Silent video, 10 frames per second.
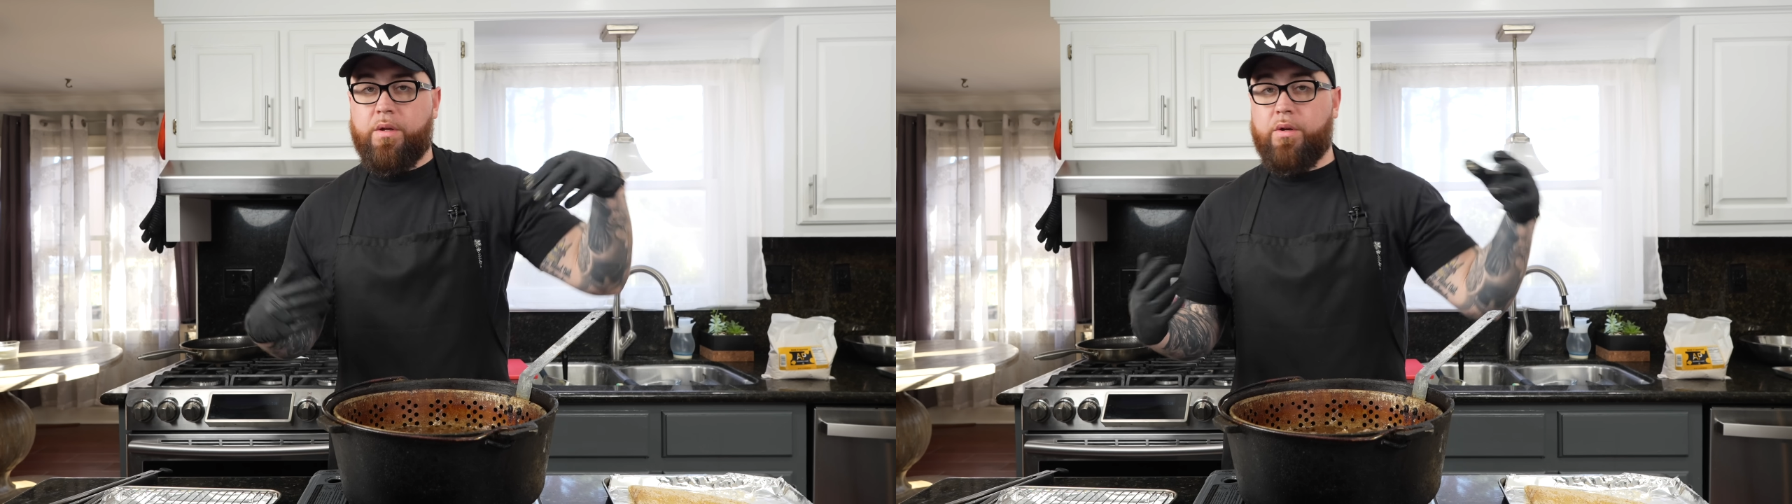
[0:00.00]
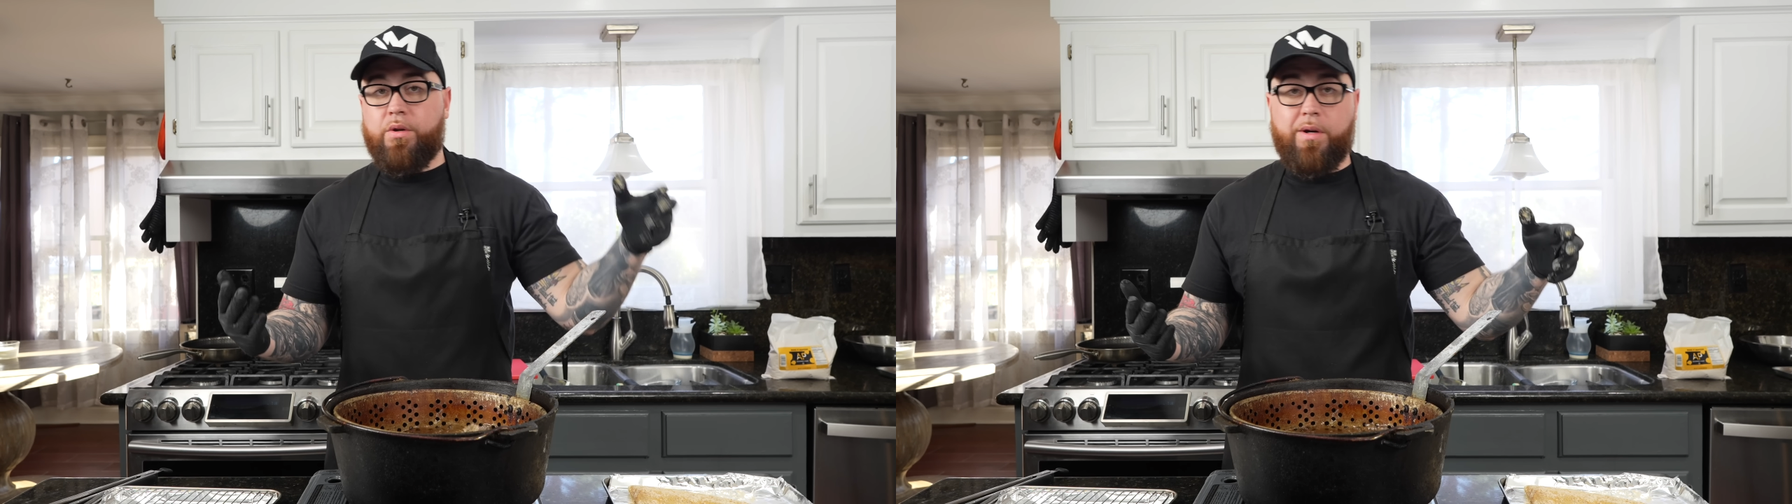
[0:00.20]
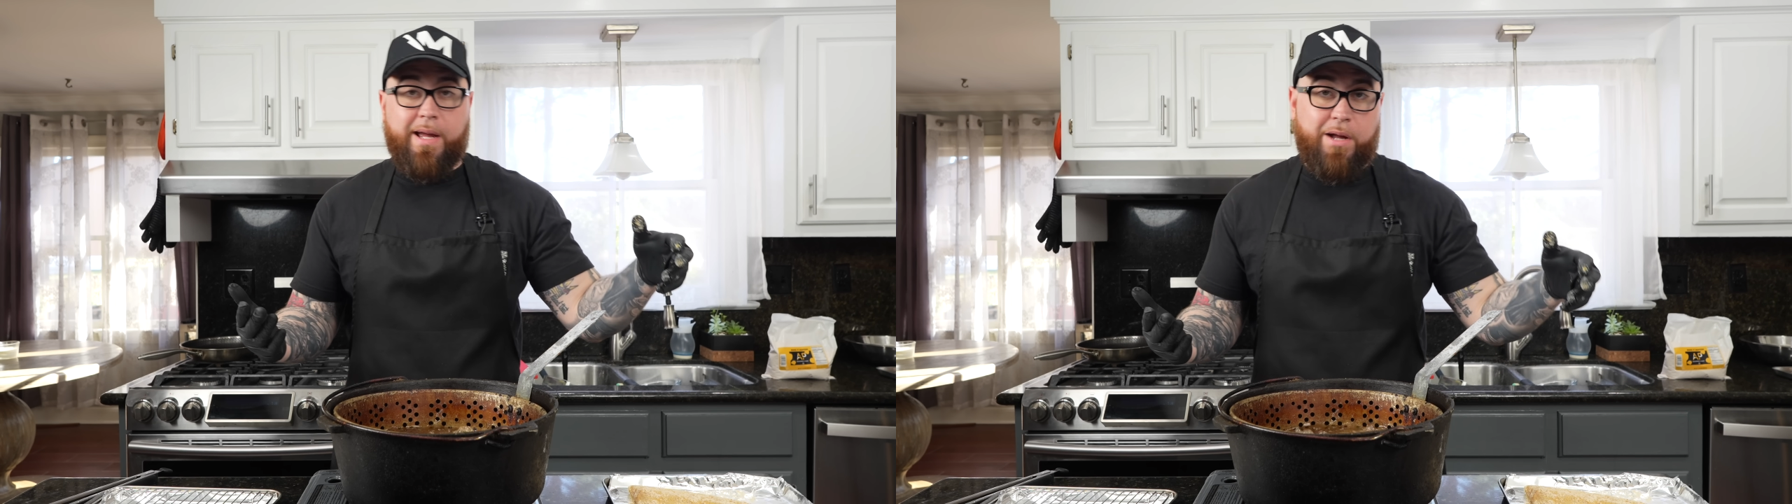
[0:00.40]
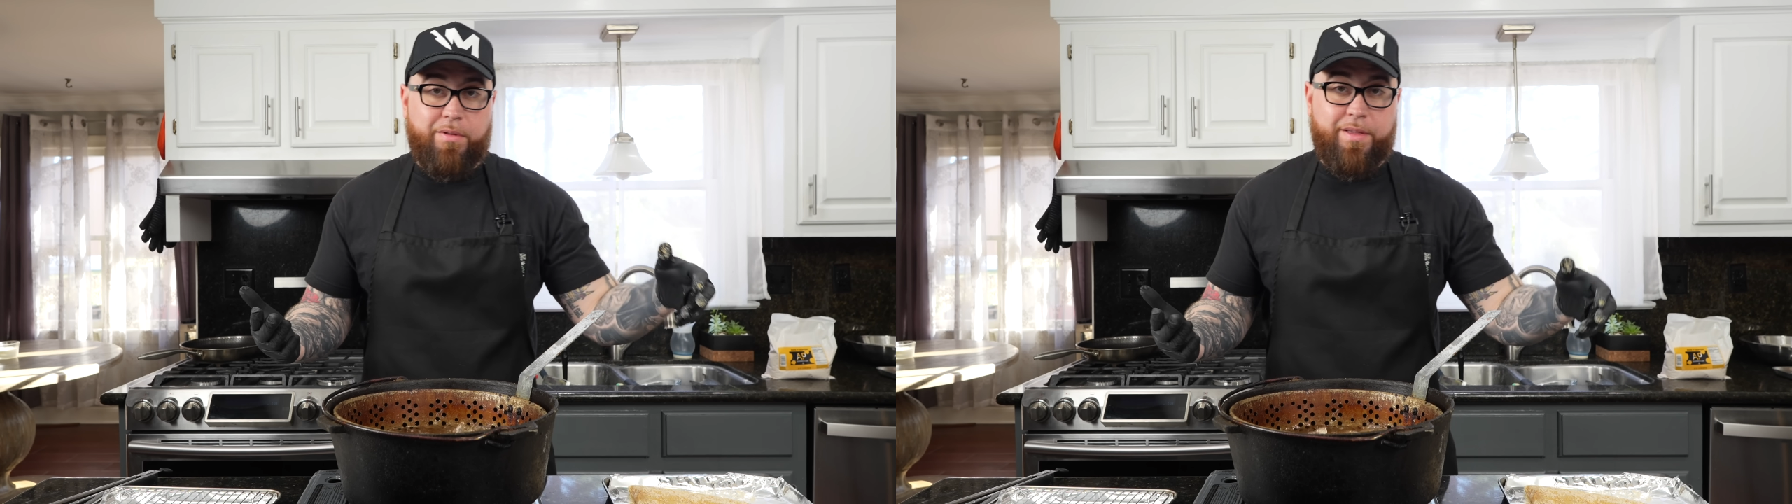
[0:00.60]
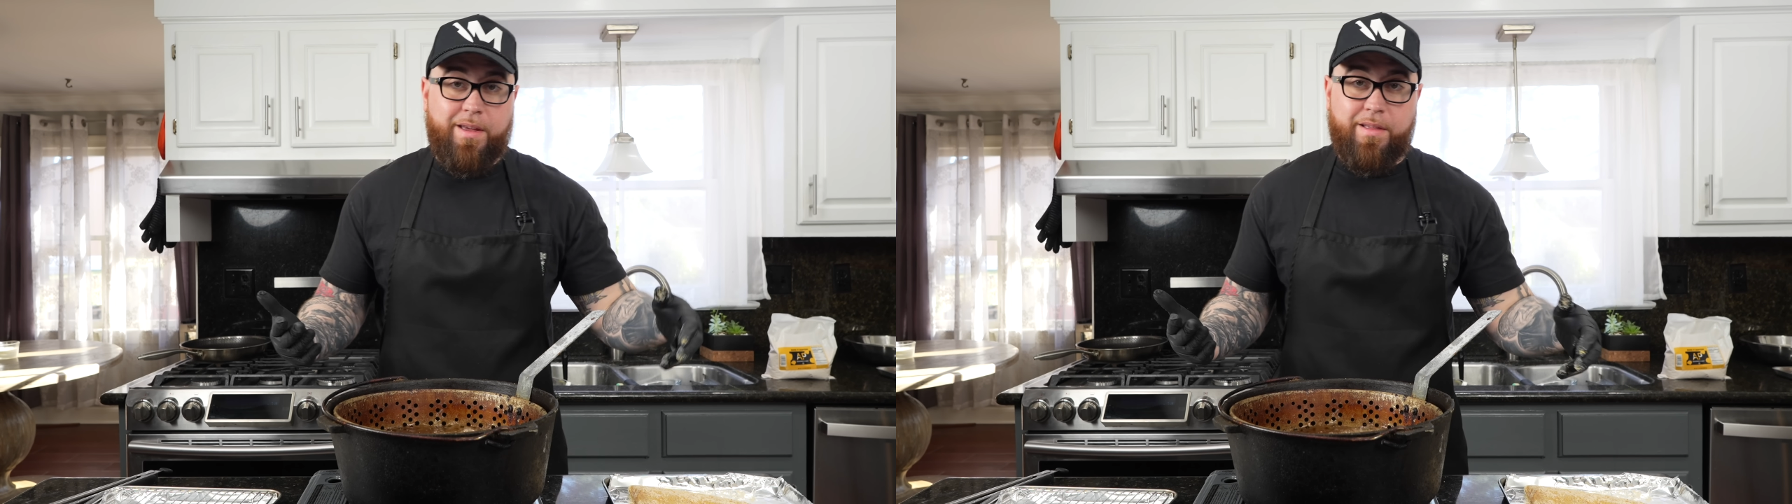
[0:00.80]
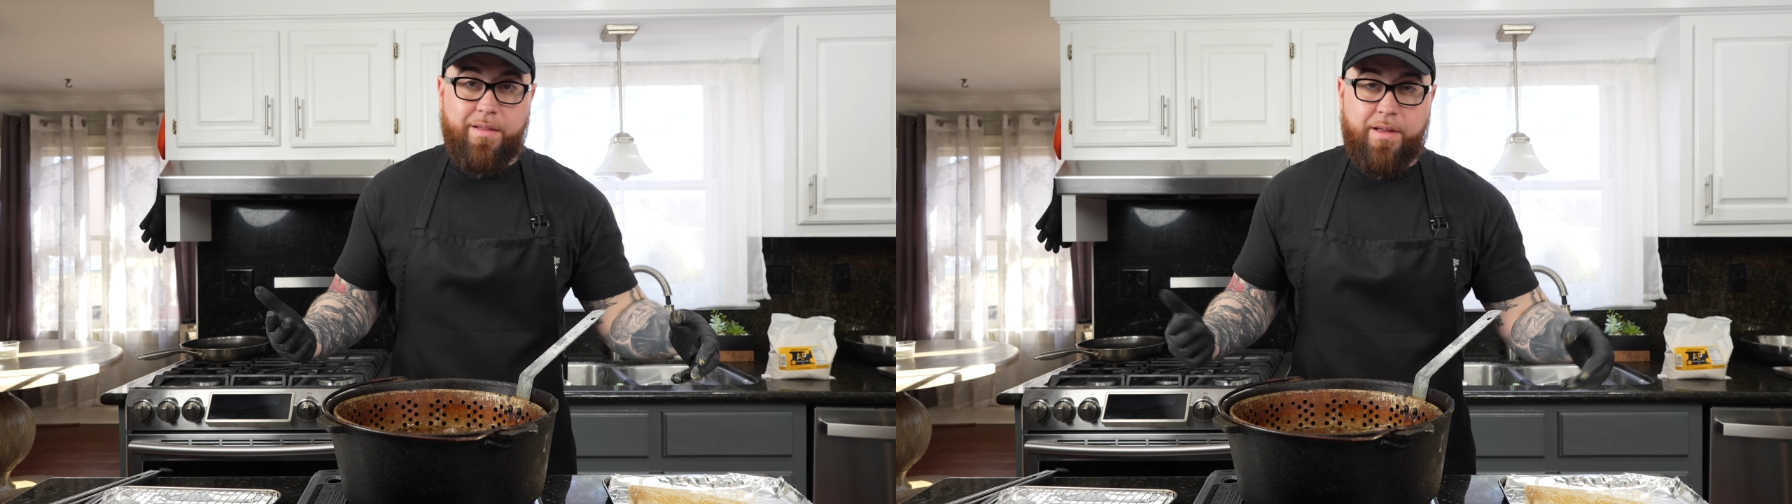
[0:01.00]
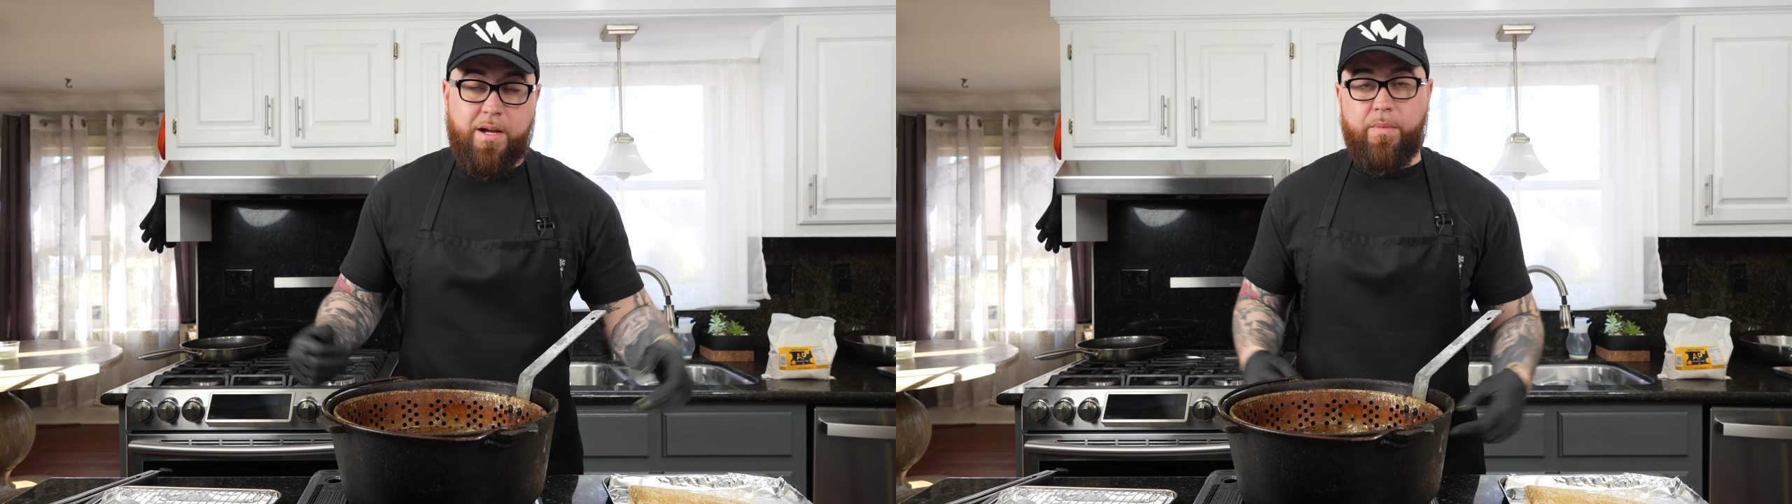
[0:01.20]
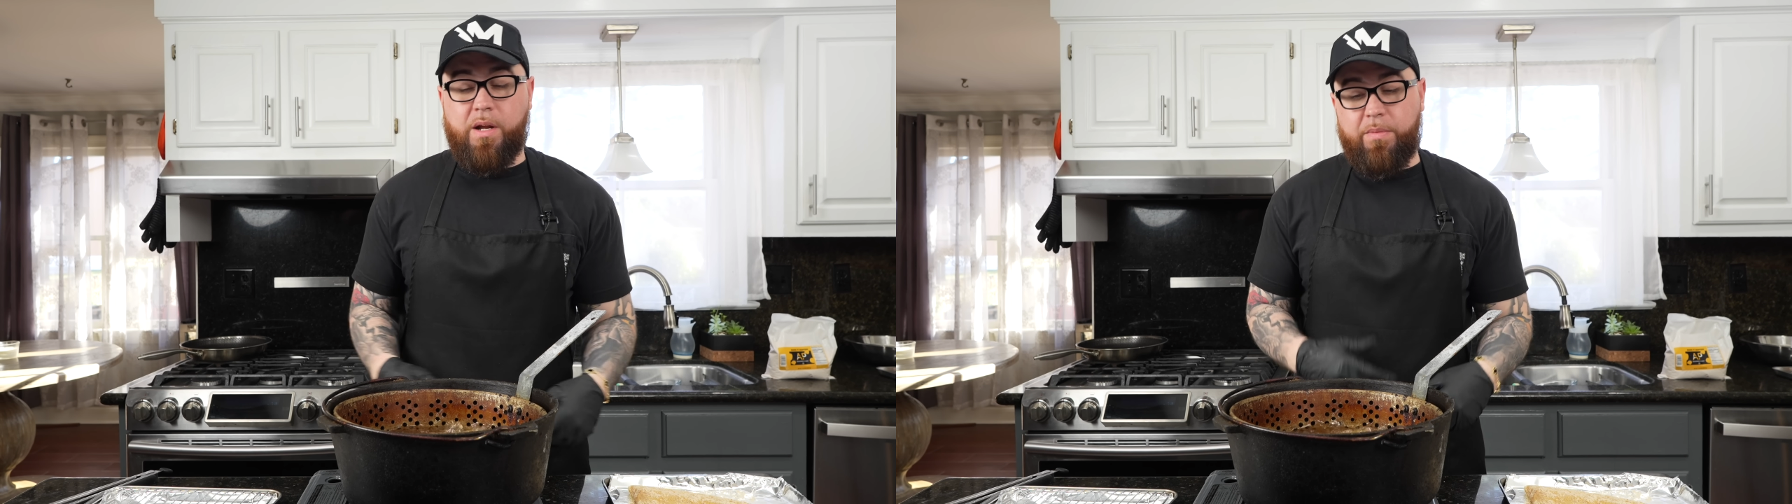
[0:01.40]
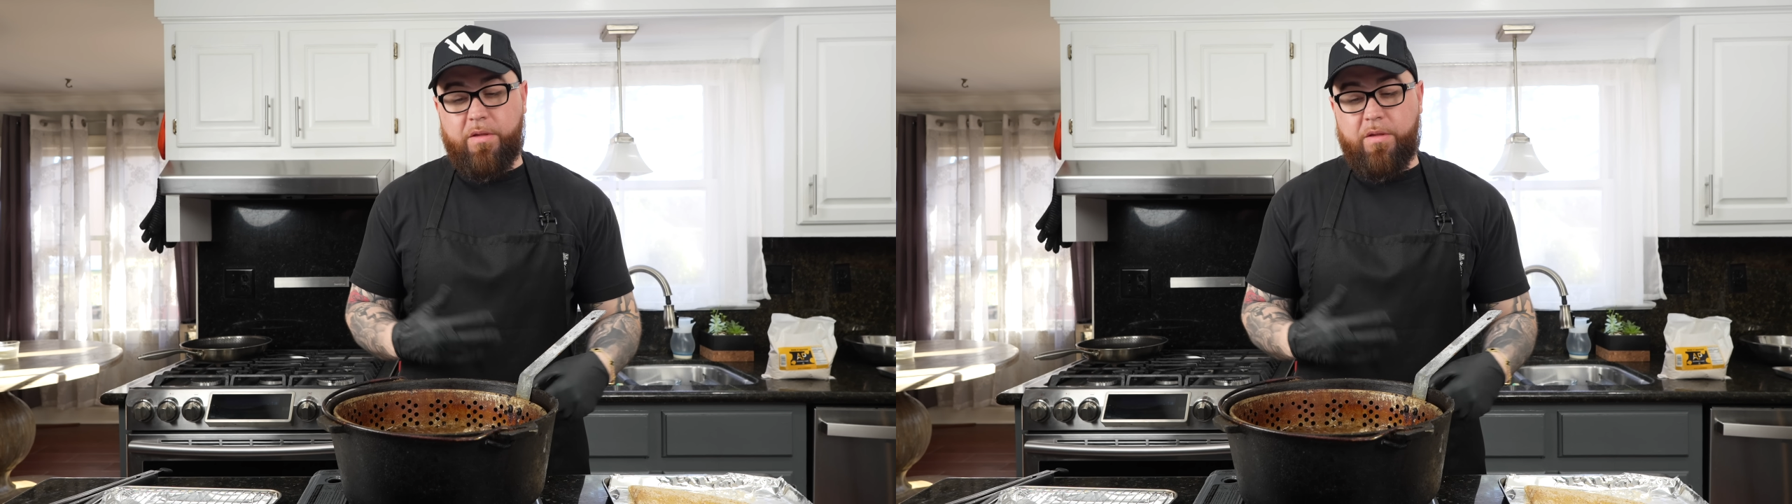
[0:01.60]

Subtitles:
Cookout season's coming up.